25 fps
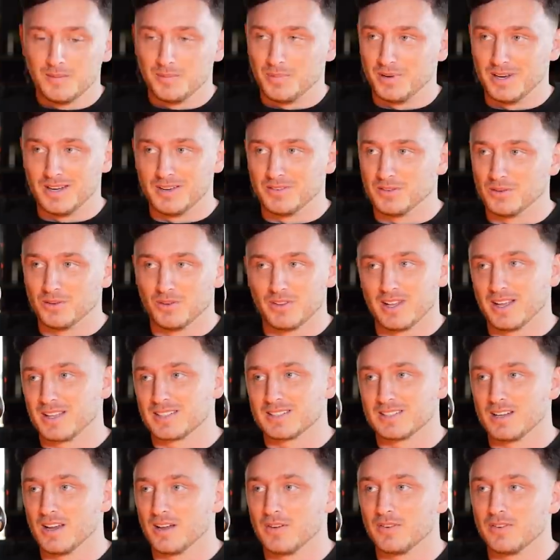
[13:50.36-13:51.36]
believe in all that
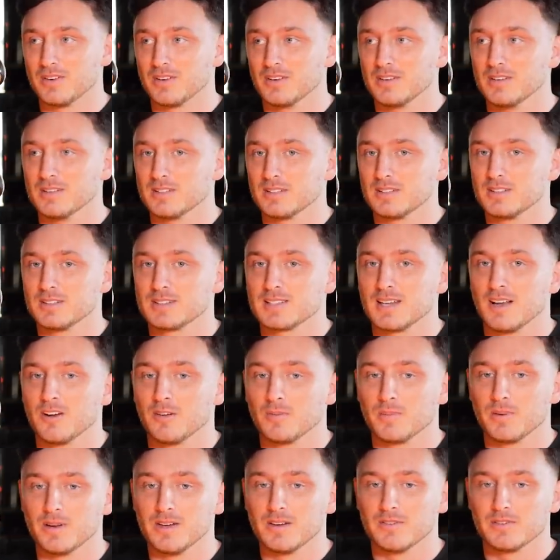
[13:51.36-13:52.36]
stuff and
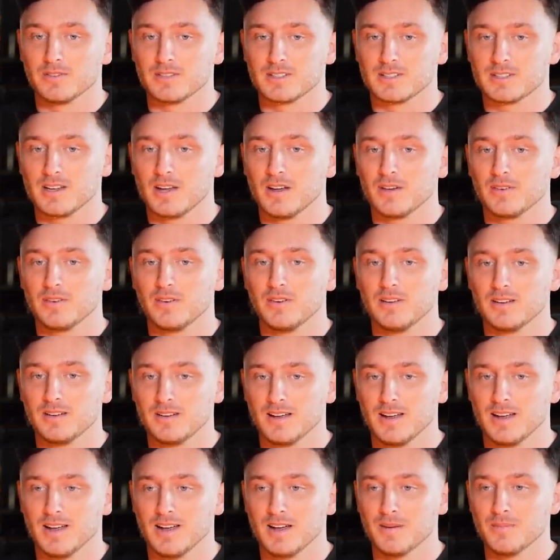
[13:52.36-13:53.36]
self belief and stuff.
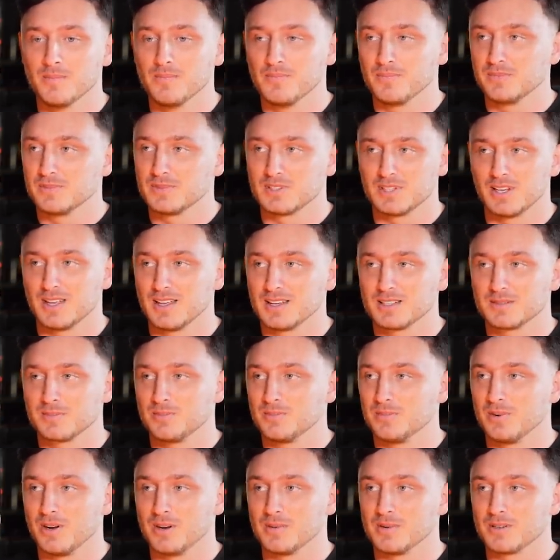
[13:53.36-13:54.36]
Um, so that's
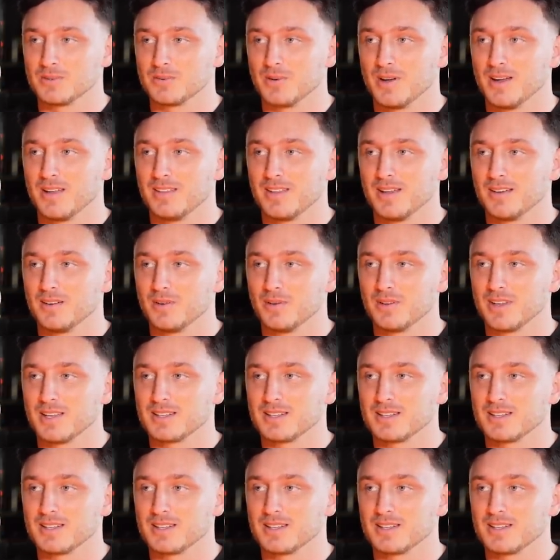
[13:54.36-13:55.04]
pretty much where that all